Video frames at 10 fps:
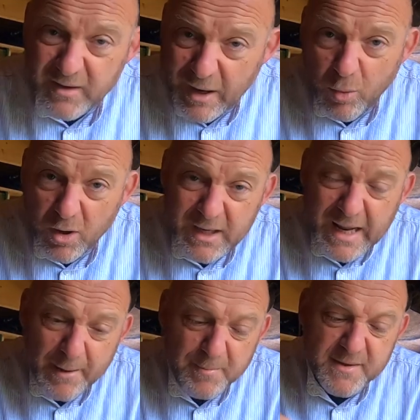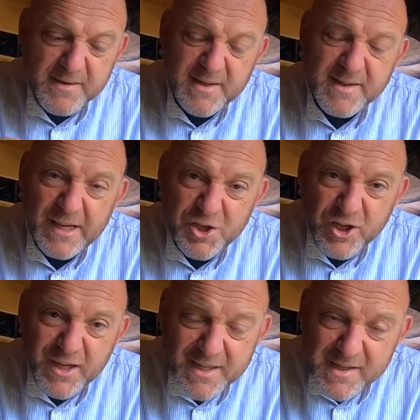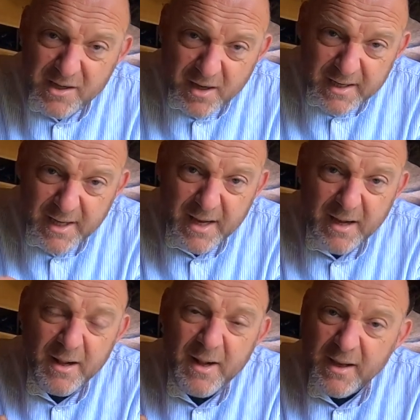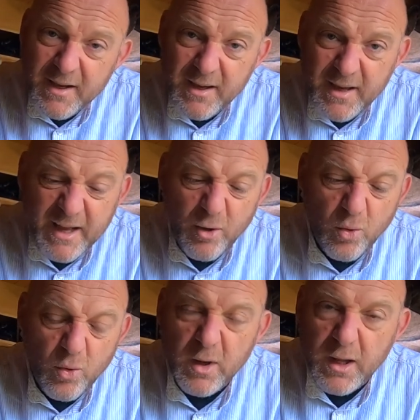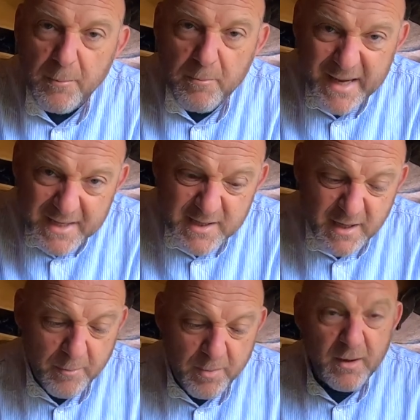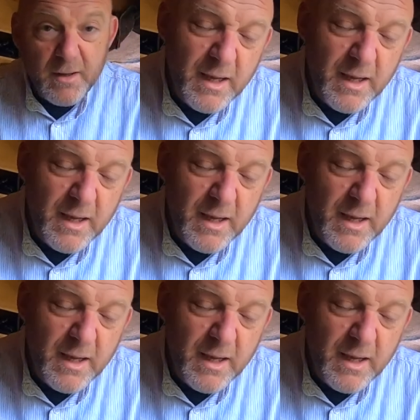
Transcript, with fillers: Now what can happen is this edge inside here can get all uh, messed up.